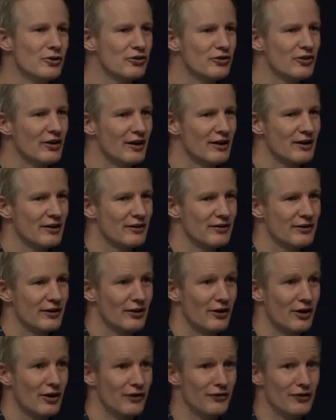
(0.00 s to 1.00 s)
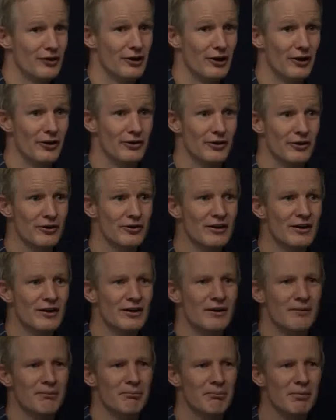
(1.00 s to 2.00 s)
looks like they're overloaded,
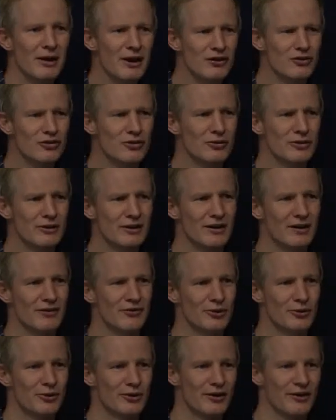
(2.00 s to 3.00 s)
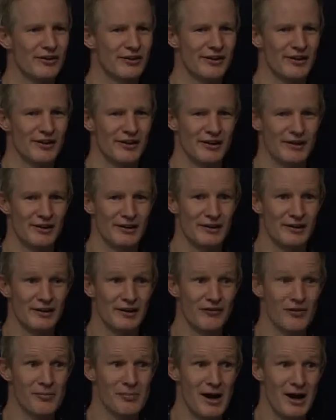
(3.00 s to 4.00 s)
make sure you have a look at their
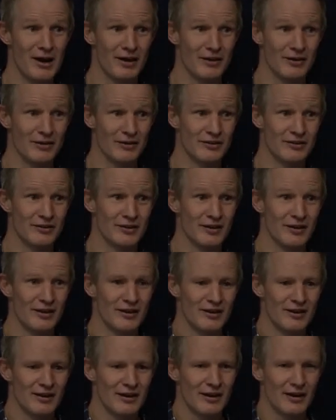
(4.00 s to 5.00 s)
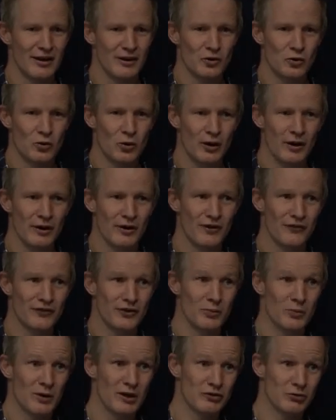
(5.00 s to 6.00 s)
liver markers. And quite
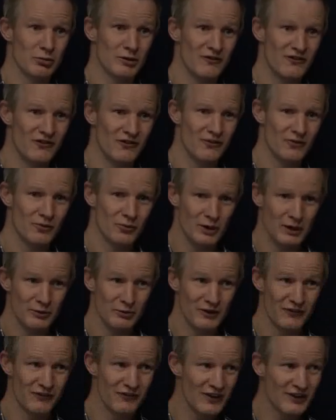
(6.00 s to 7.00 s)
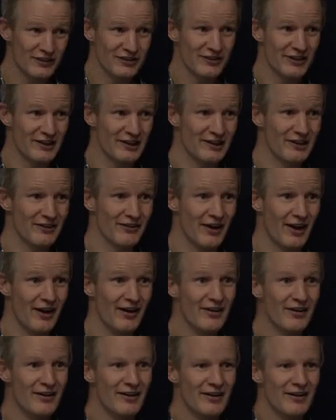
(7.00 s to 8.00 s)
often, when we fix the
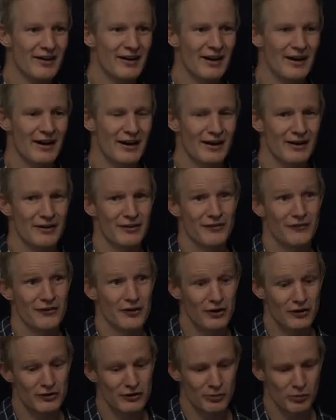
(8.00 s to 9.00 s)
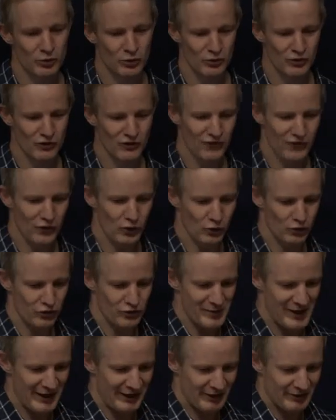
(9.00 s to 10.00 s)
liver, the ferritin will fall
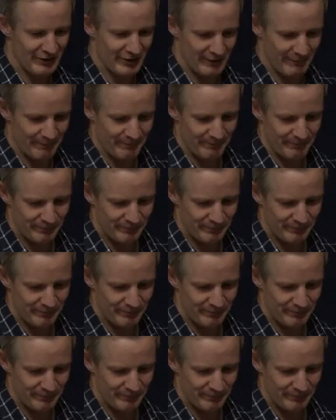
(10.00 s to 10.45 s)
dramatically.